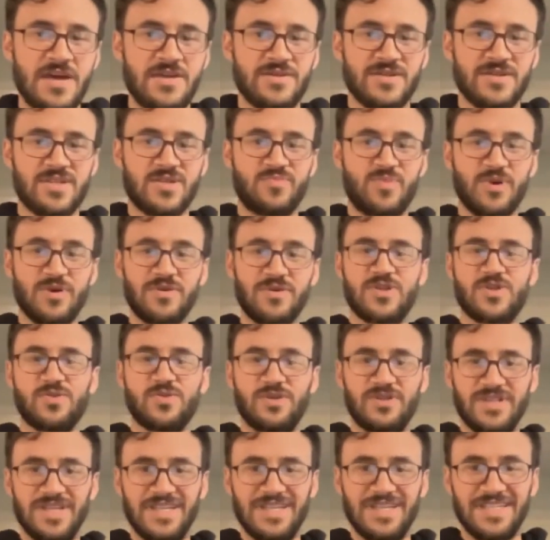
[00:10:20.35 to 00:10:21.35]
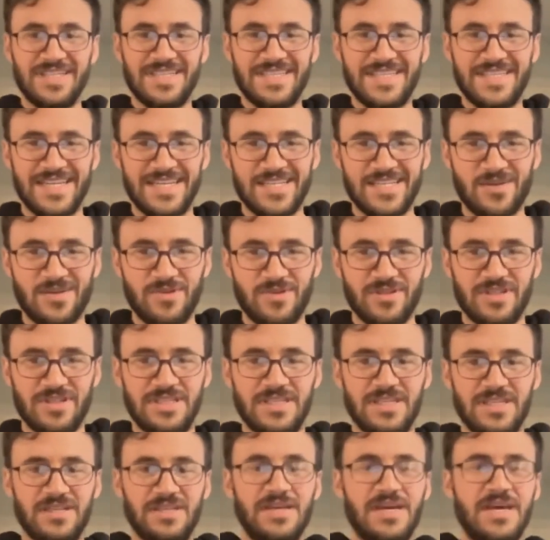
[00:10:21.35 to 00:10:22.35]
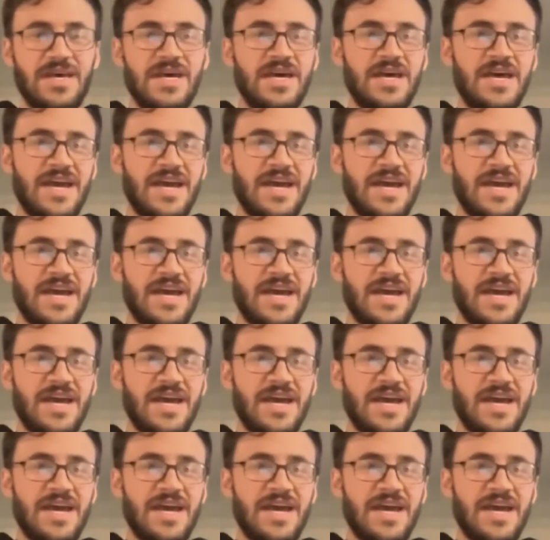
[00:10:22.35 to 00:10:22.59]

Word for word: the spiritual insensibility,